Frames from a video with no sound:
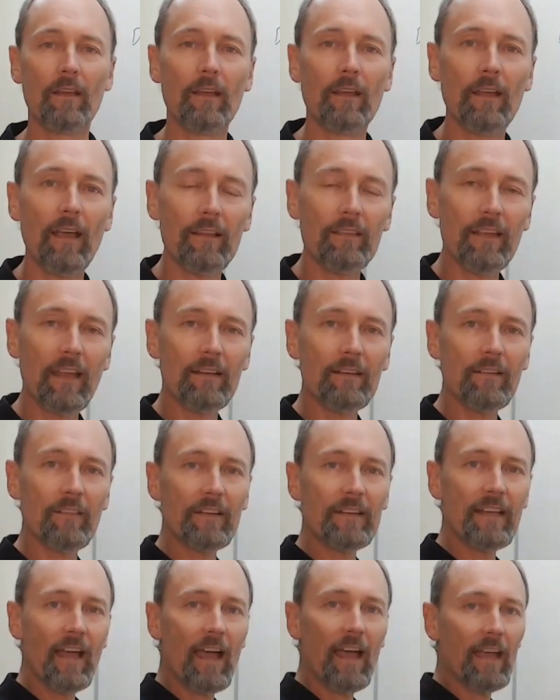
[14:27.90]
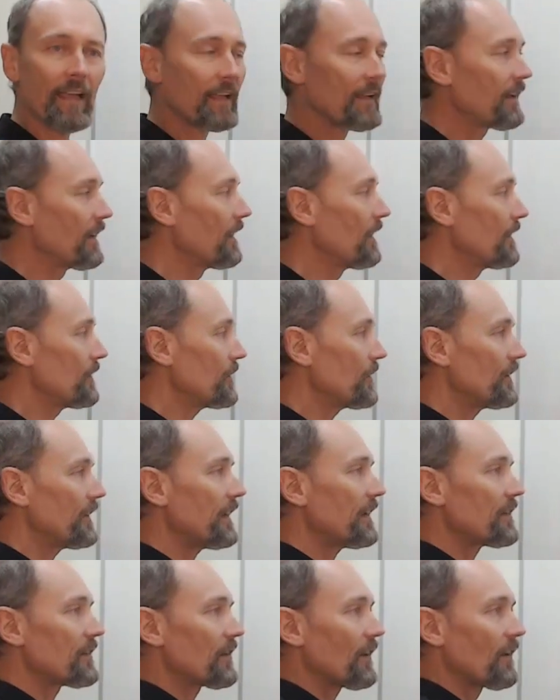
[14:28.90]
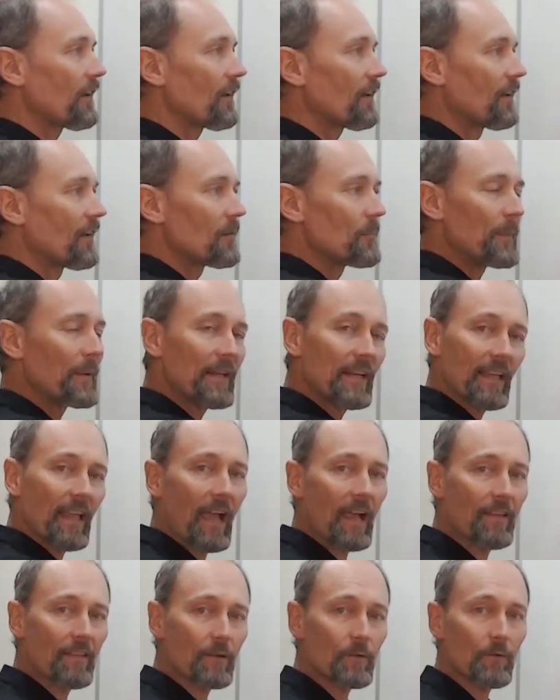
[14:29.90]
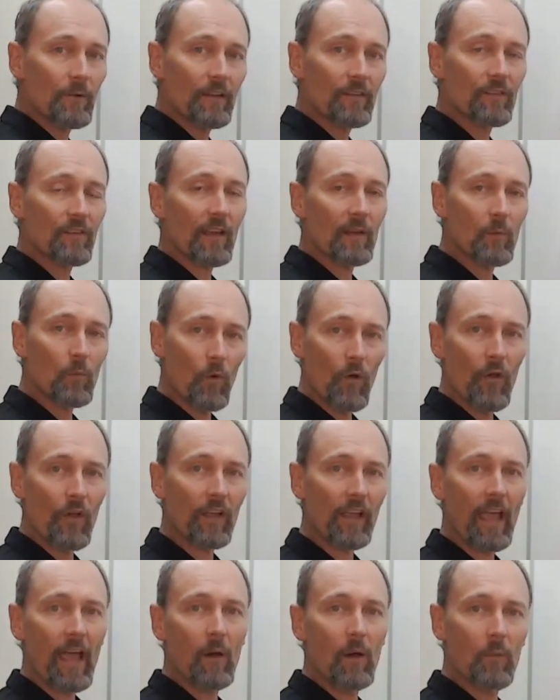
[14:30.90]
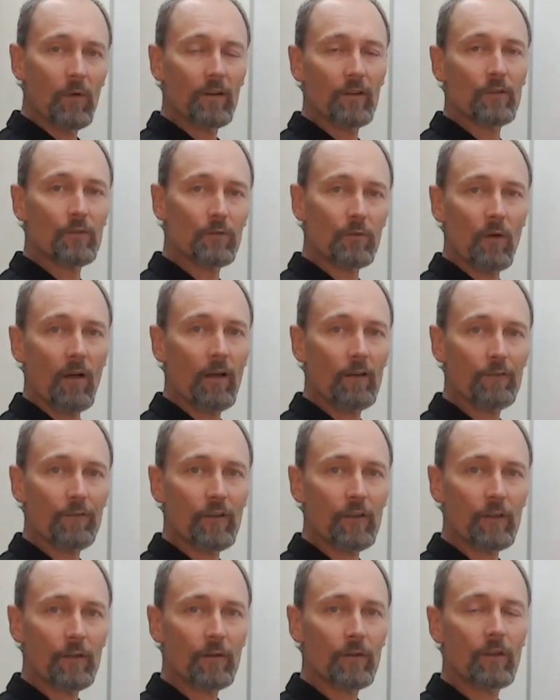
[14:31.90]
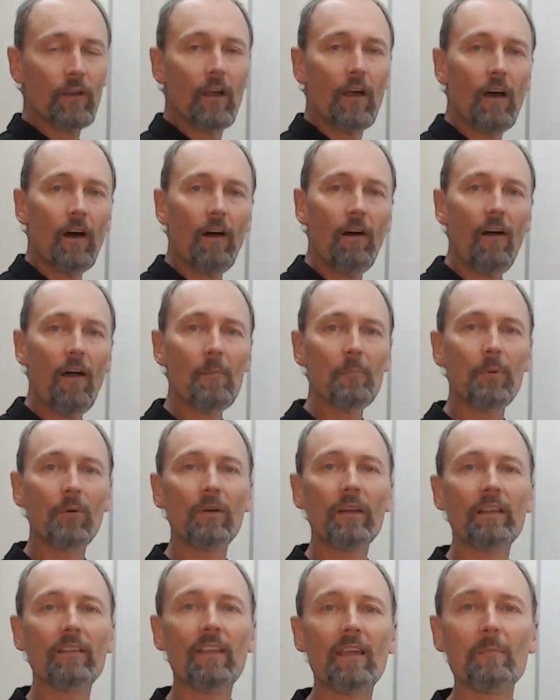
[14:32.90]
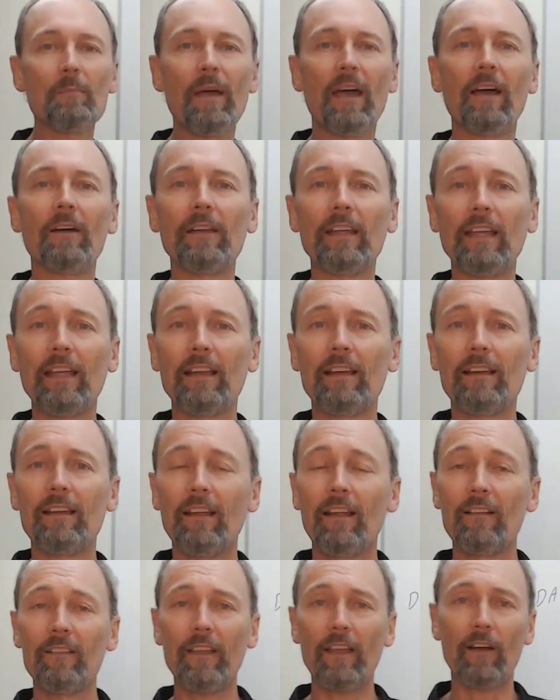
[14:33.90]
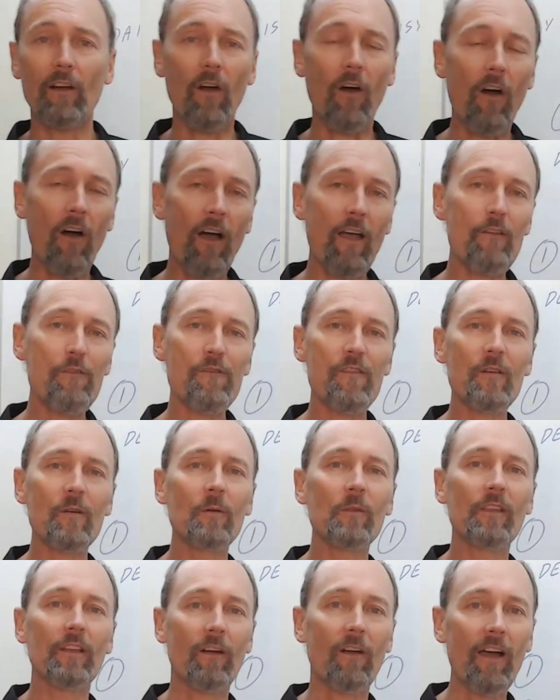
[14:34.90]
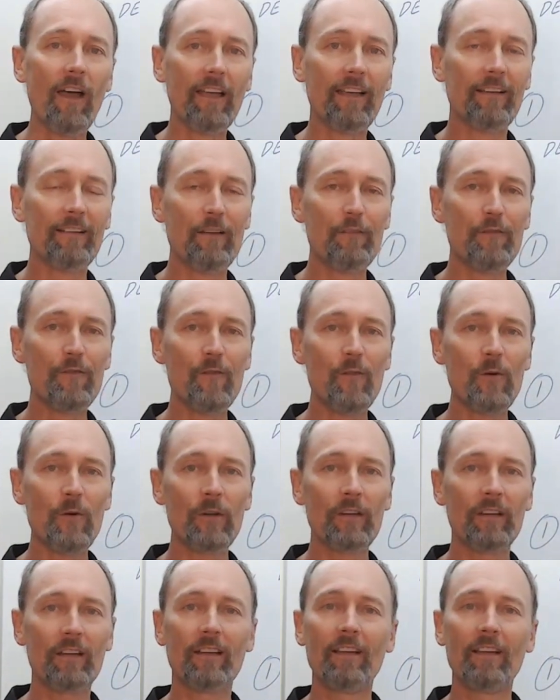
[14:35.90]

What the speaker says: At the end of the day, you need to mitigate the risk and work out what is right for you. I'm putting the amount in that I feel that I can afford,